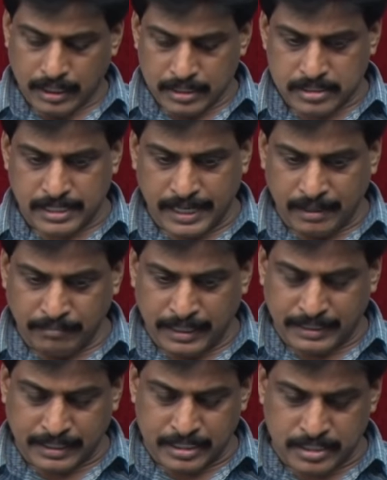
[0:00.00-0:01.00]
Same
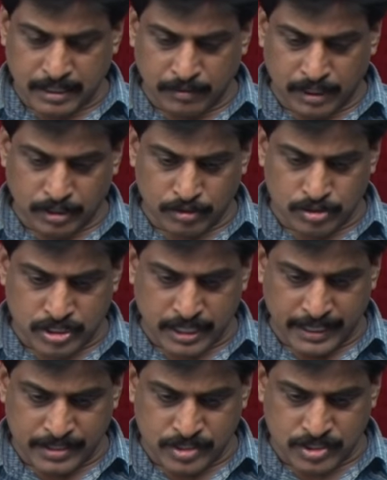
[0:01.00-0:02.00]
letters I want to
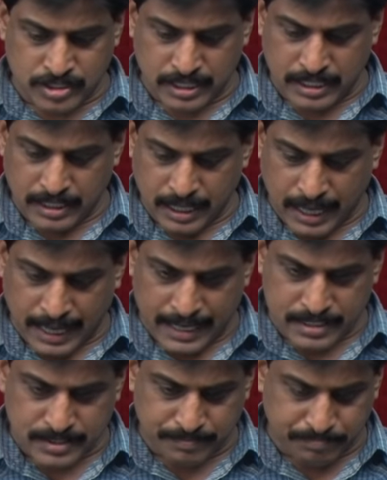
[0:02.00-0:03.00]
change C
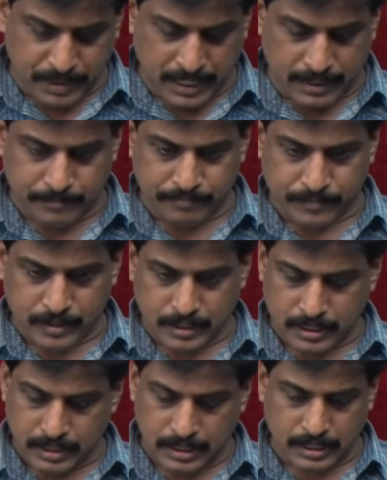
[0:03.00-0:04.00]
as B,
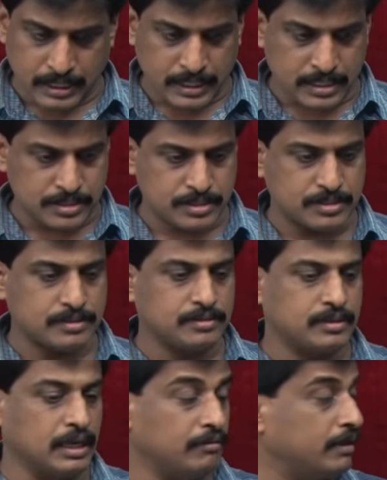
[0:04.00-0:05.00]
yes,
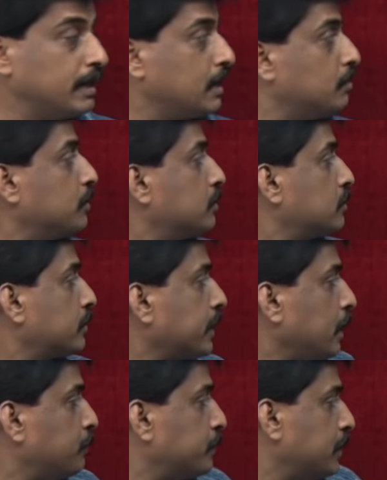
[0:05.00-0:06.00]
available,
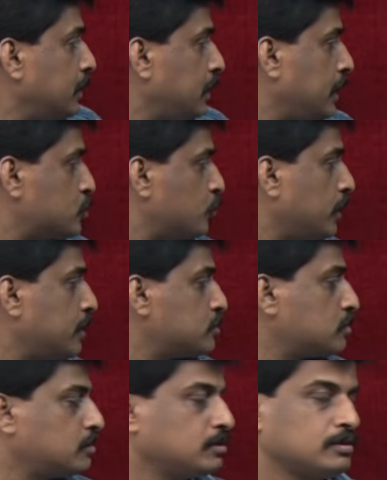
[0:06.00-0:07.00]
capital as well
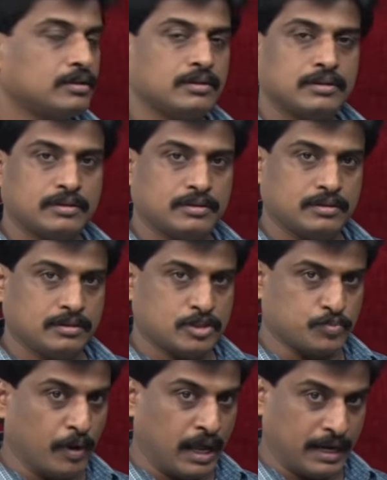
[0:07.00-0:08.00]
as
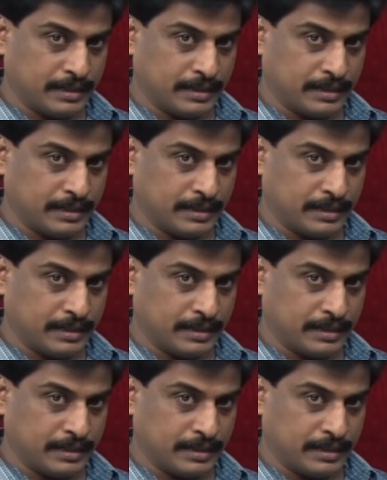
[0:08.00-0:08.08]
small